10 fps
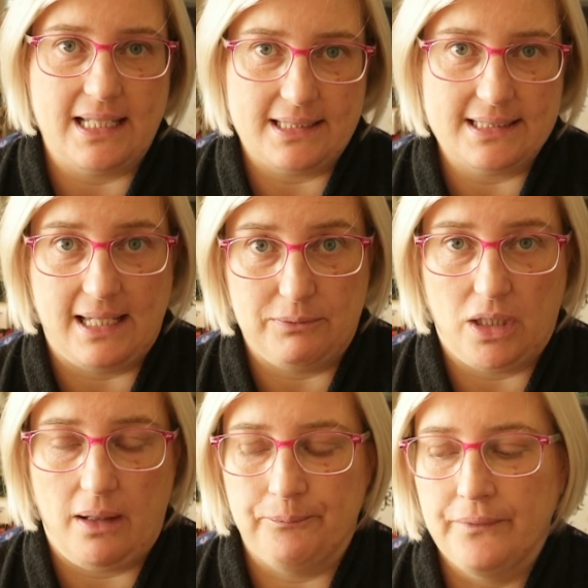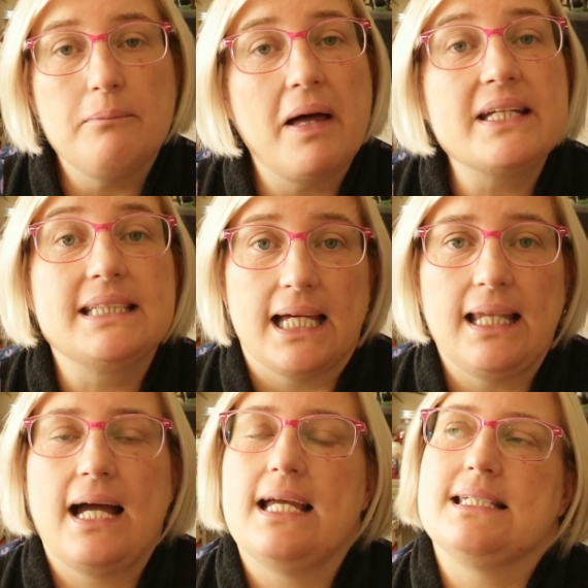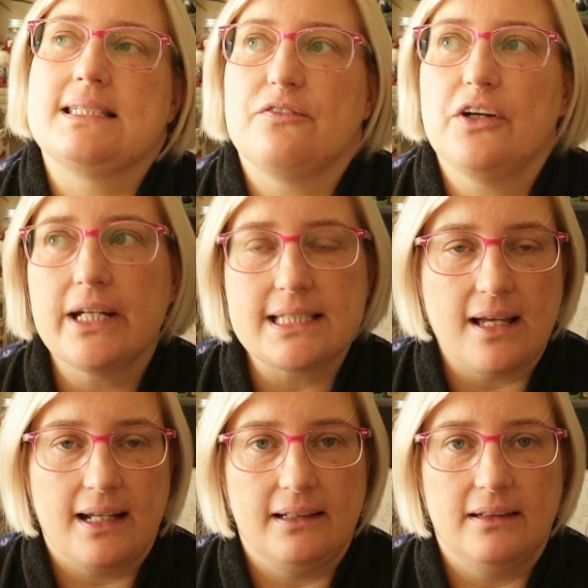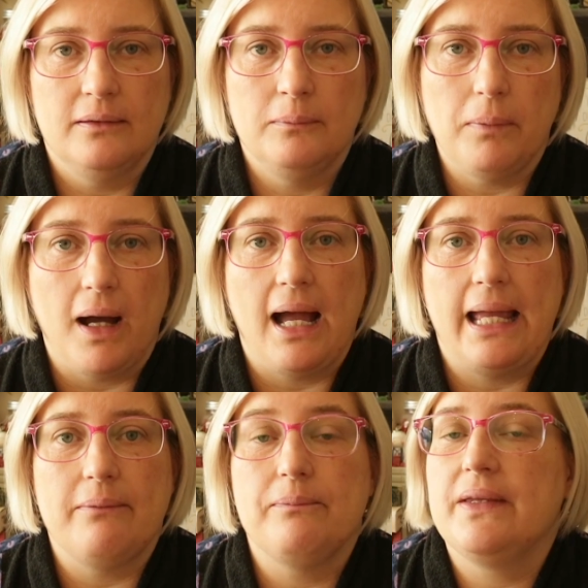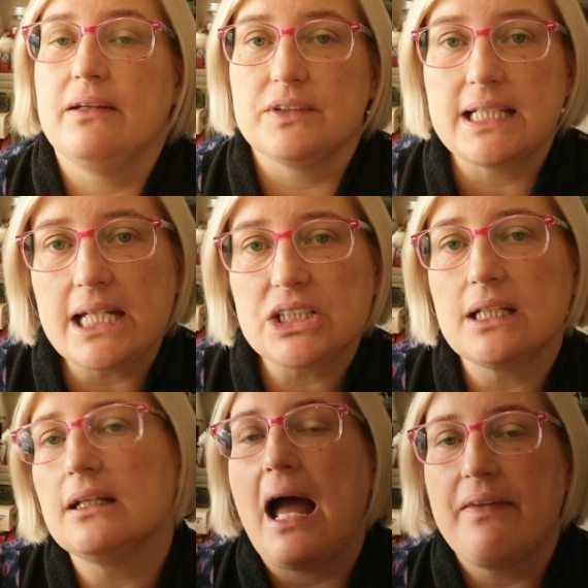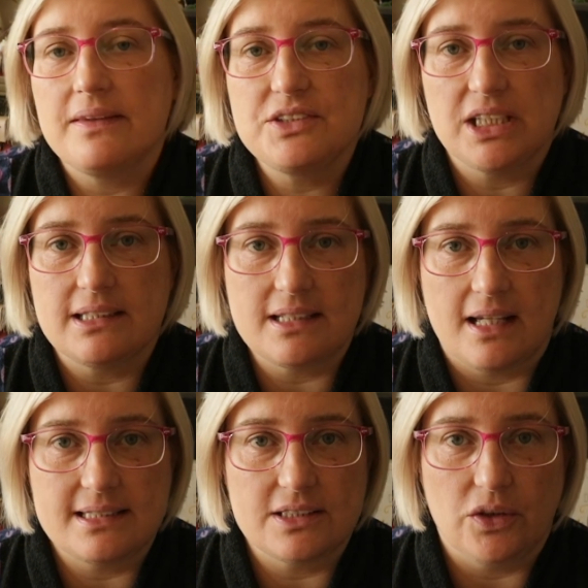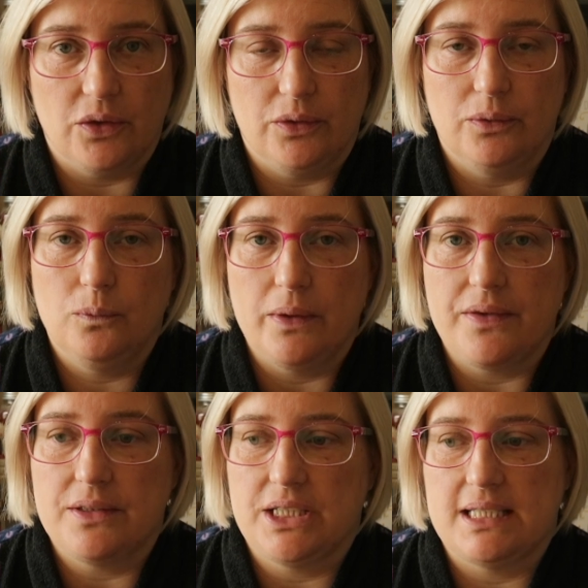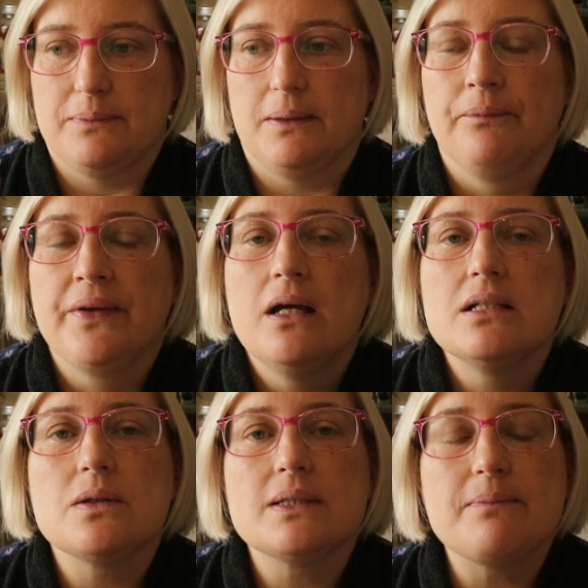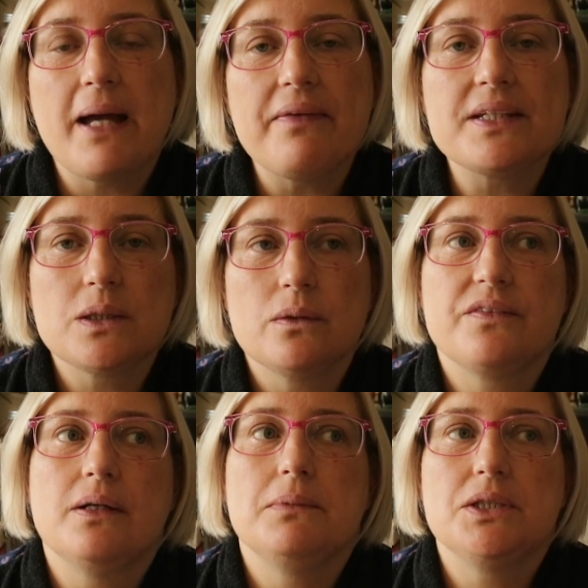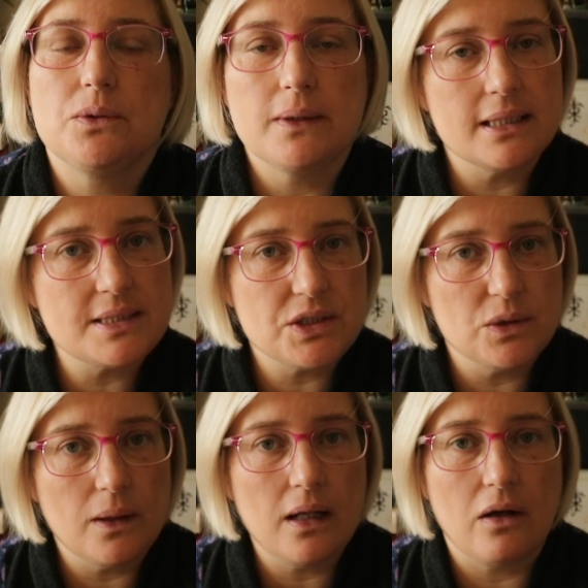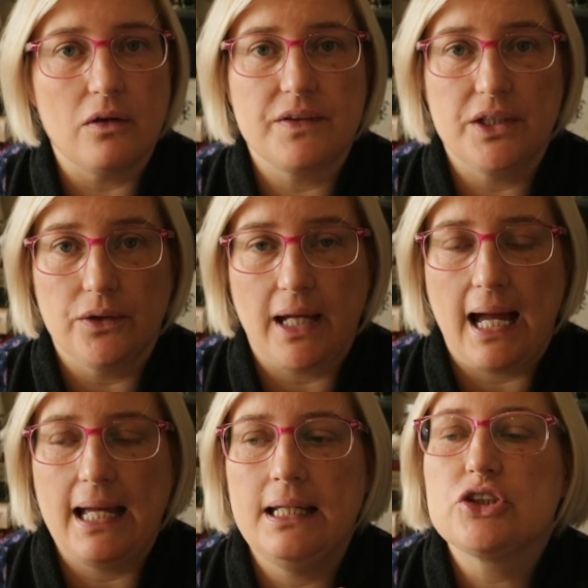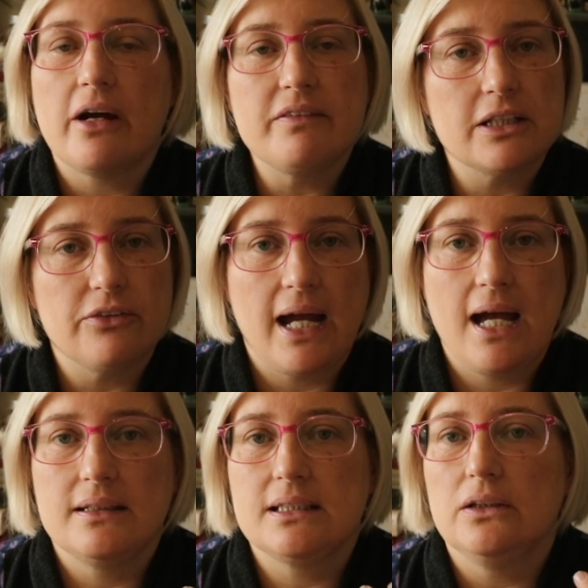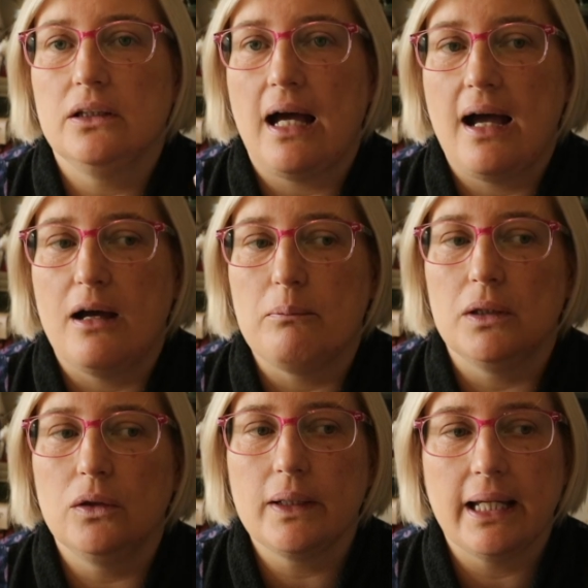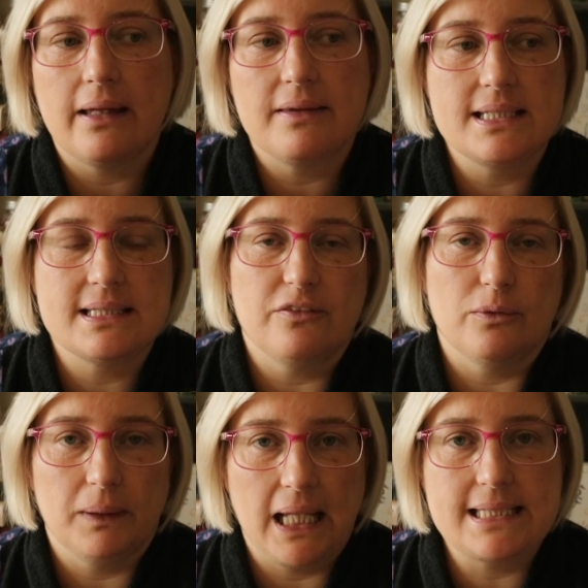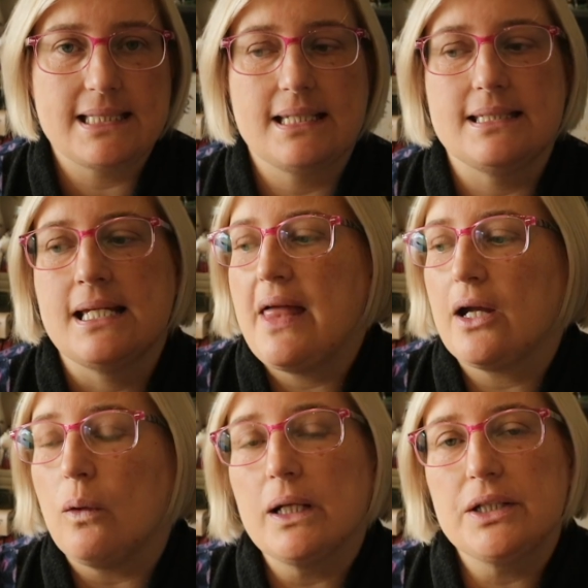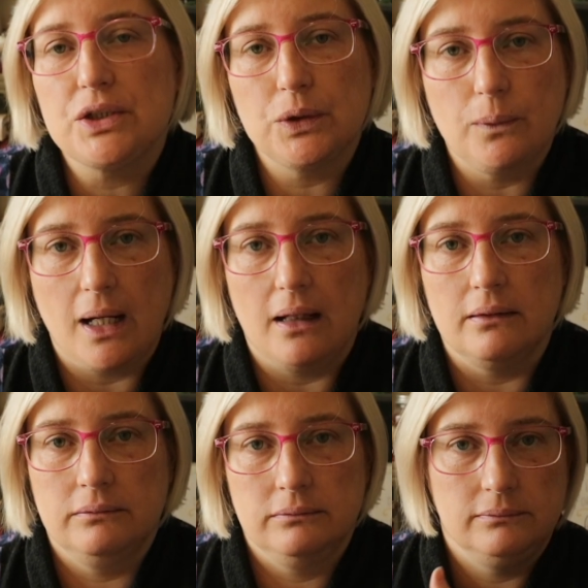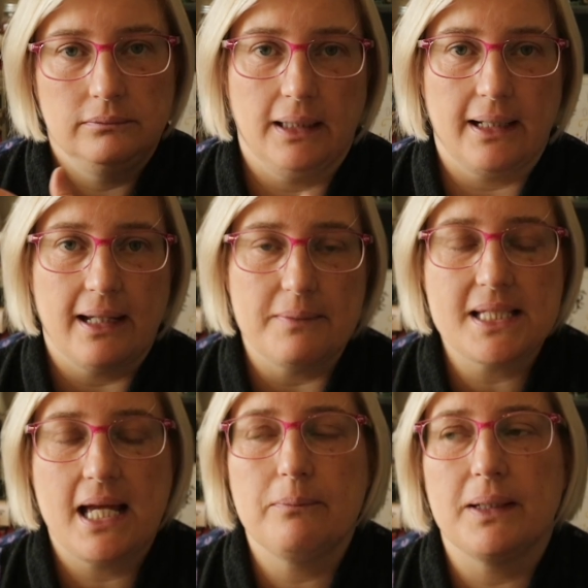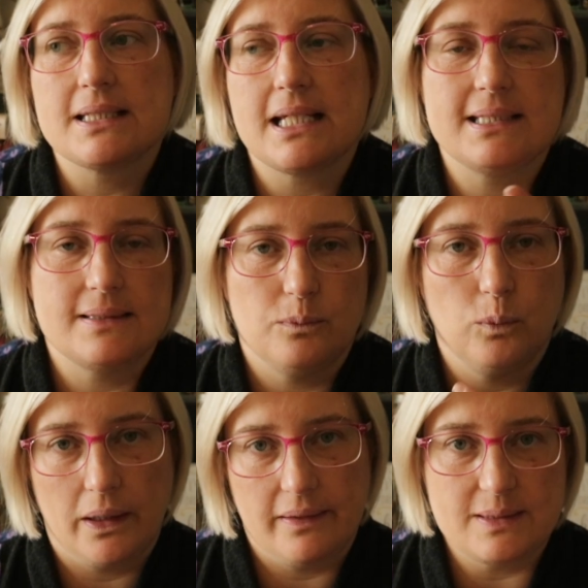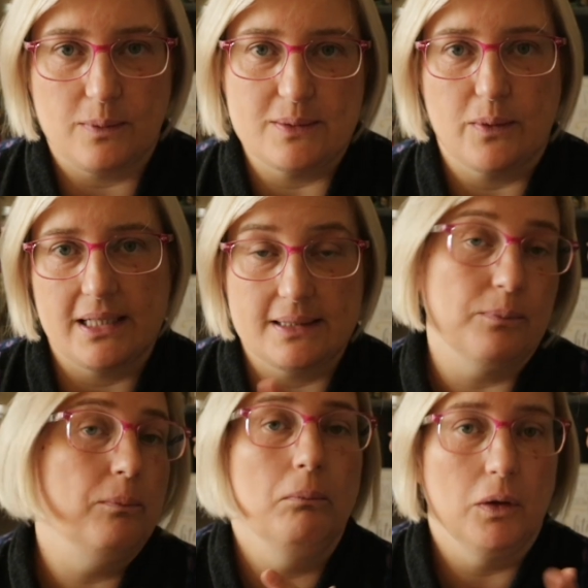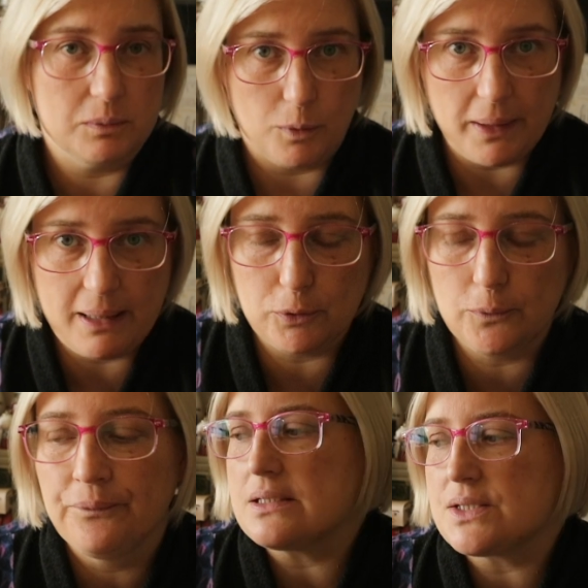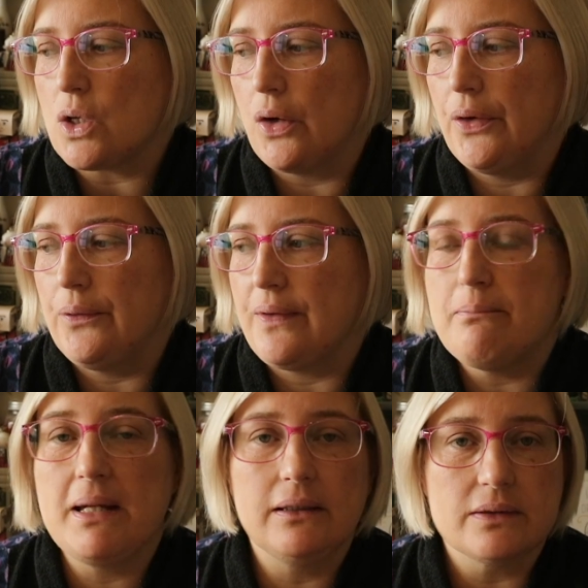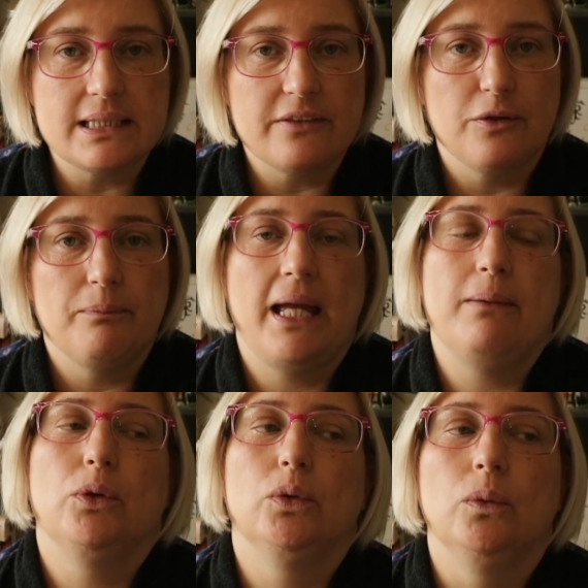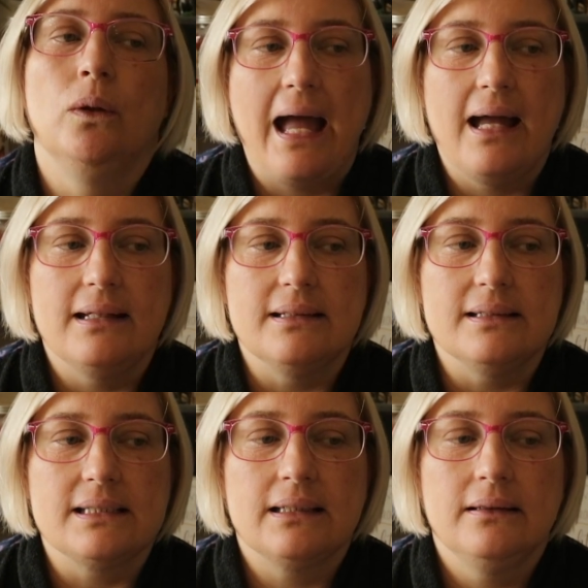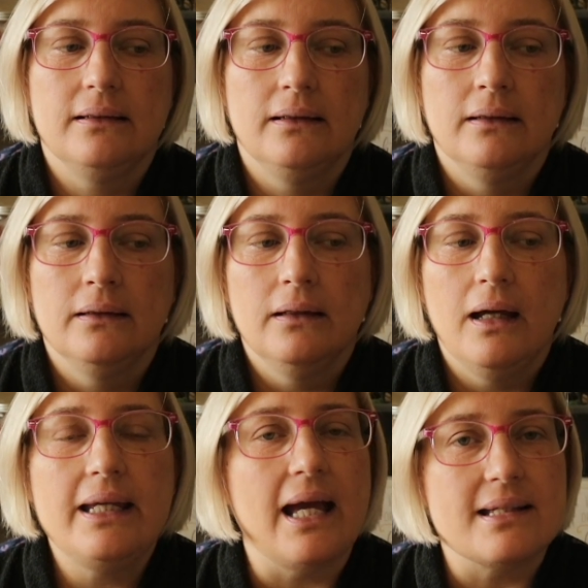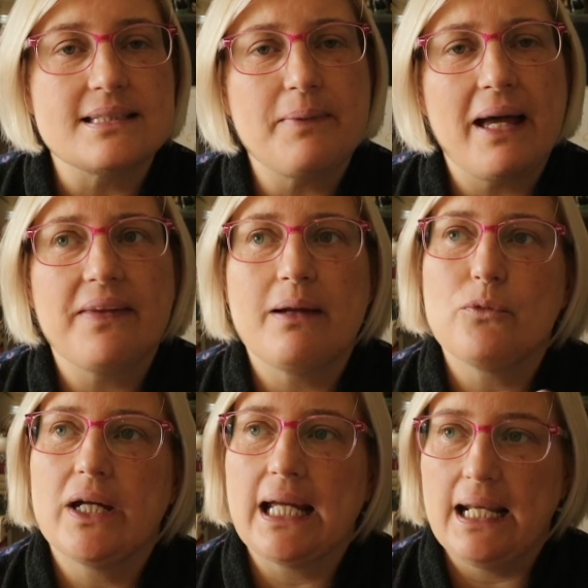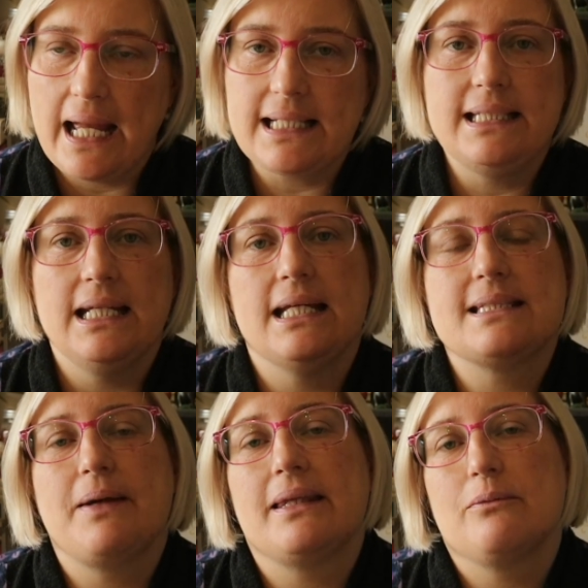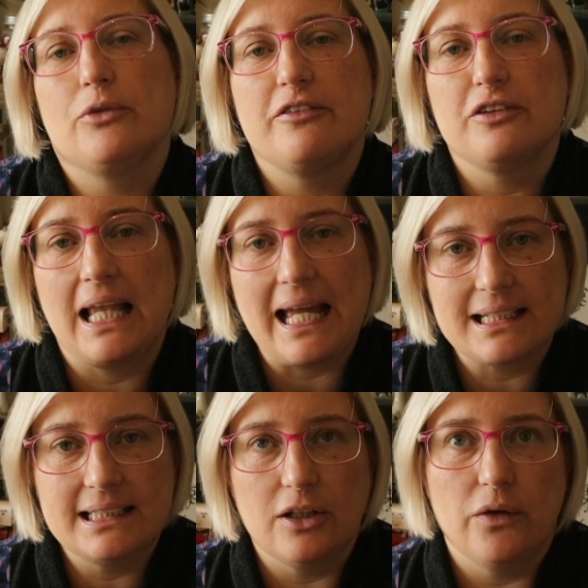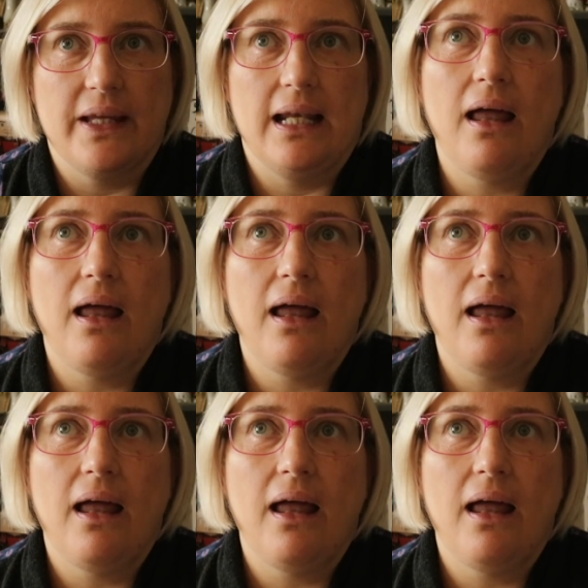at the same time. The mother, Della, is very excited by the invitation and she decides to go with Jasmine. So it's about the two of them doing this tour of the UK, traveling around, um, looking at these different places. They go on a tour like I keep saying, but it, it's one of these ones where there's multiple people. So they meet lots of different people and yeah, it's about them reconnecting, it's about them reflecting on their